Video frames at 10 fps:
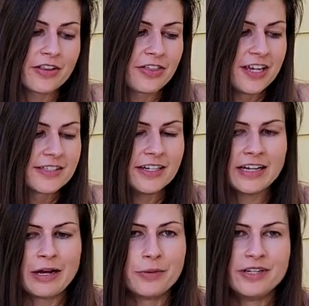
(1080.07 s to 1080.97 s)
things here,
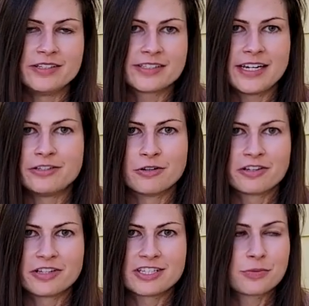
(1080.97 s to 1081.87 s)
I wouldn't say to order
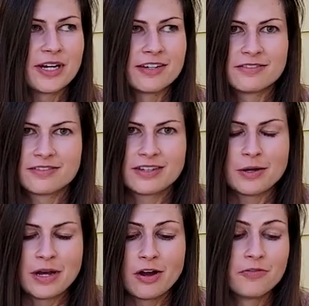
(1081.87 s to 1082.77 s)
this one
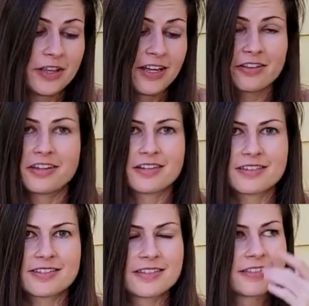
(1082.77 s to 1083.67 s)
over the other
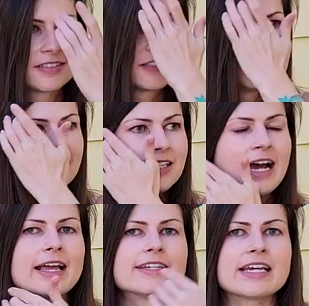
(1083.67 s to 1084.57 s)
things. I
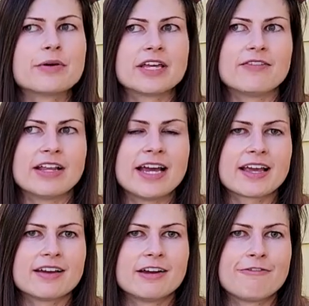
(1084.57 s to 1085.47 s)
guess I would give it like
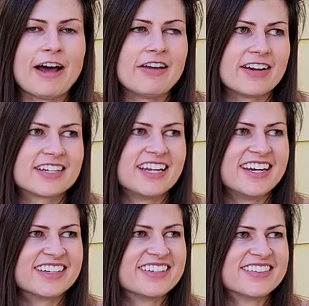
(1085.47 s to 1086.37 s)
5 out of 10.
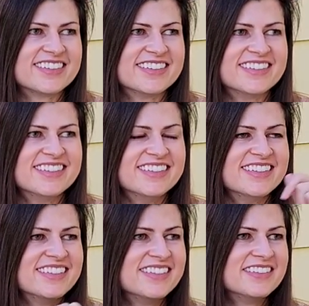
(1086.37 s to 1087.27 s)

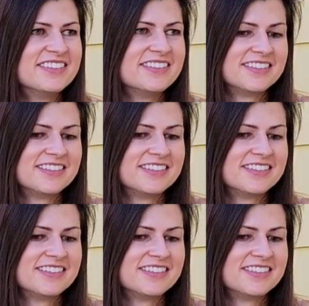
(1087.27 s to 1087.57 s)
Okay,